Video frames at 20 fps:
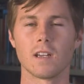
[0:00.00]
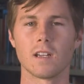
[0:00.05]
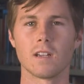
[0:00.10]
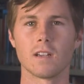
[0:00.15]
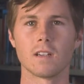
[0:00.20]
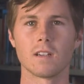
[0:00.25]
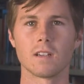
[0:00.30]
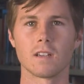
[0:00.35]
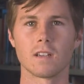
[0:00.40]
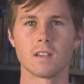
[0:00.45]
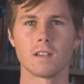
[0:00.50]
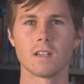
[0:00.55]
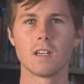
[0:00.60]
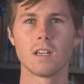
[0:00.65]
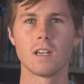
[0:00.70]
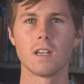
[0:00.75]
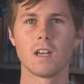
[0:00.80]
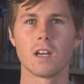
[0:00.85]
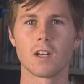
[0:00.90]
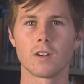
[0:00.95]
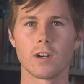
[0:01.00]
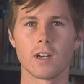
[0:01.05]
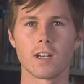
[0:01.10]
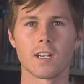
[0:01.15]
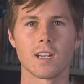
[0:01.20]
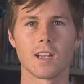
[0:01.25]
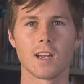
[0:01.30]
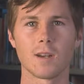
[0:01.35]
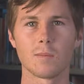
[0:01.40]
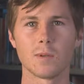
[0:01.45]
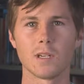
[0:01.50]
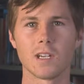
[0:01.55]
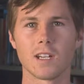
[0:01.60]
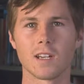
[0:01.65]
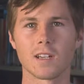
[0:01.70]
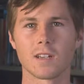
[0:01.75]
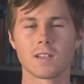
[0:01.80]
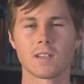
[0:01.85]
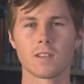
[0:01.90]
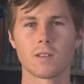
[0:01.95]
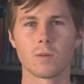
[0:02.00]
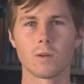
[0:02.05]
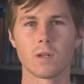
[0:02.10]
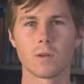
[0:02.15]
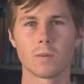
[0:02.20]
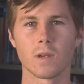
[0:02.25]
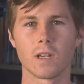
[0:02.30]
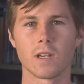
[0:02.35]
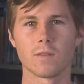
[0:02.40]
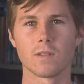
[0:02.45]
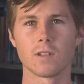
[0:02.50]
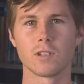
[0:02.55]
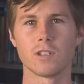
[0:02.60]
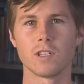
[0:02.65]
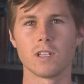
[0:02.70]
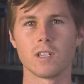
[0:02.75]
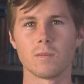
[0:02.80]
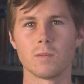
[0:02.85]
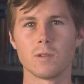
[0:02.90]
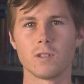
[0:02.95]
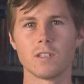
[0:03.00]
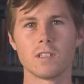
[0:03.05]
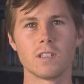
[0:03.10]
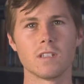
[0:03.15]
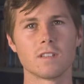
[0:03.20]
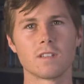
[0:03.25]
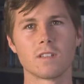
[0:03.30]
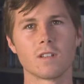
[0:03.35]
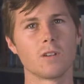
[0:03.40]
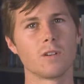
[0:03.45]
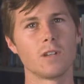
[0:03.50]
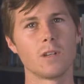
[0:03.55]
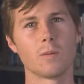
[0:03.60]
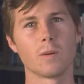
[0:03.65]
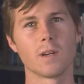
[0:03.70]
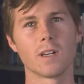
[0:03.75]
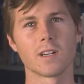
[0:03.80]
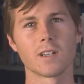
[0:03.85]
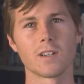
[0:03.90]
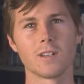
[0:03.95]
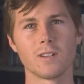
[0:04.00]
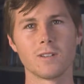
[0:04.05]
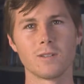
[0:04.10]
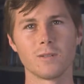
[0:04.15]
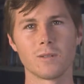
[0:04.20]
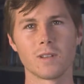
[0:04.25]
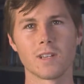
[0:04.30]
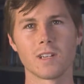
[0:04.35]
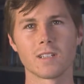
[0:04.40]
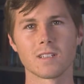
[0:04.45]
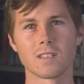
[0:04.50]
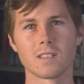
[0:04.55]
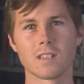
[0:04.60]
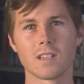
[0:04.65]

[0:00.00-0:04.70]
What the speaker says: and a great library like the one we have at GWC is the only way I could do that.